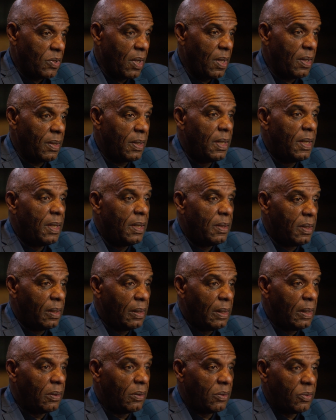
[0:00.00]
on the
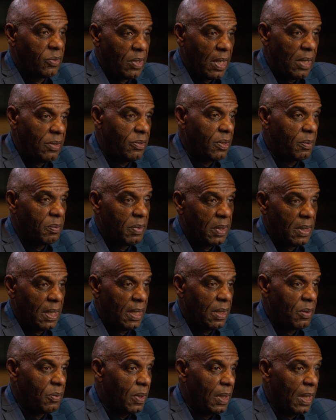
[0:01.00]
legalization, but they
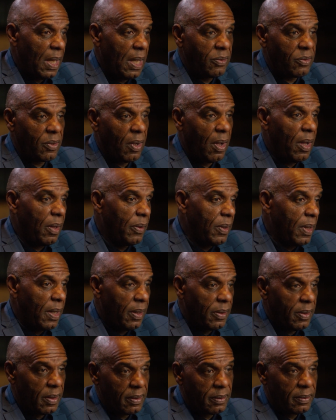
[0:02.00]
didn't realize all the
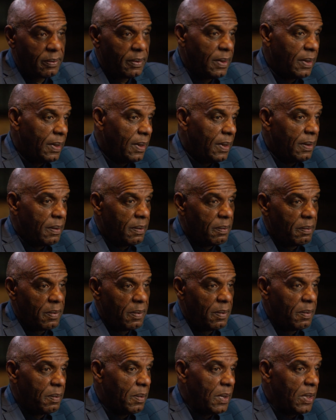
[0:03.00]
other
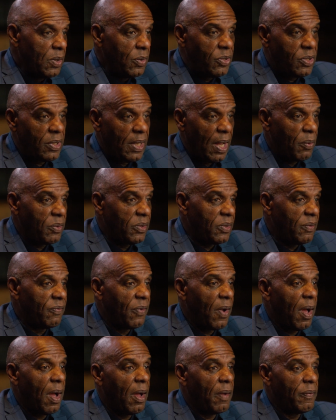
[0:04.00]
minutia that was
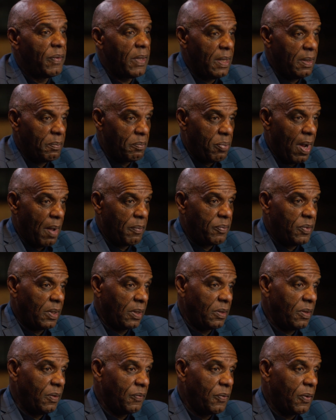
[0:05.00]
involved in Prop
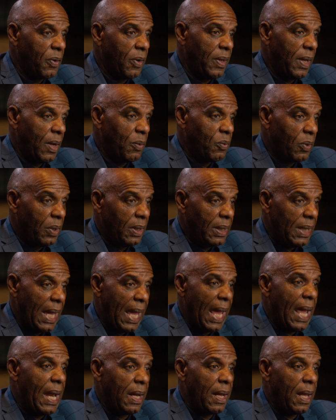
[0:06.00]
64 that really
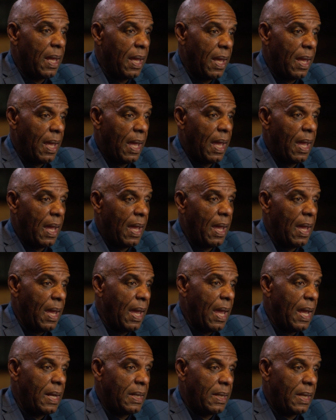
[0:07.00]

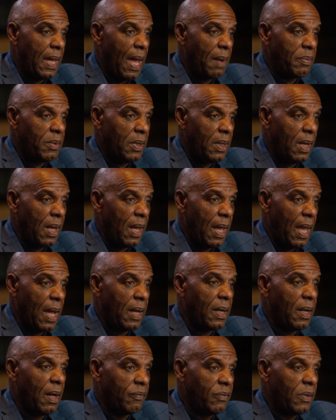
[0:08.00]
handicapped and
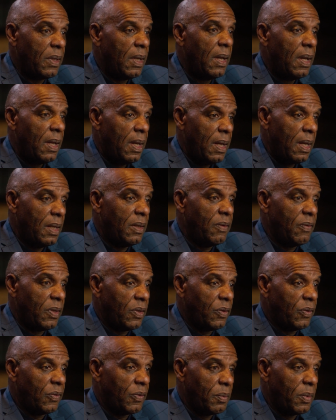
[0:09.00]
handcuffed
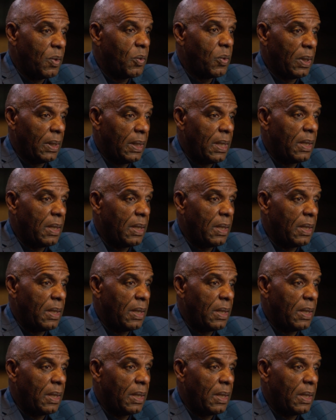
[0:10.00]
individuals from really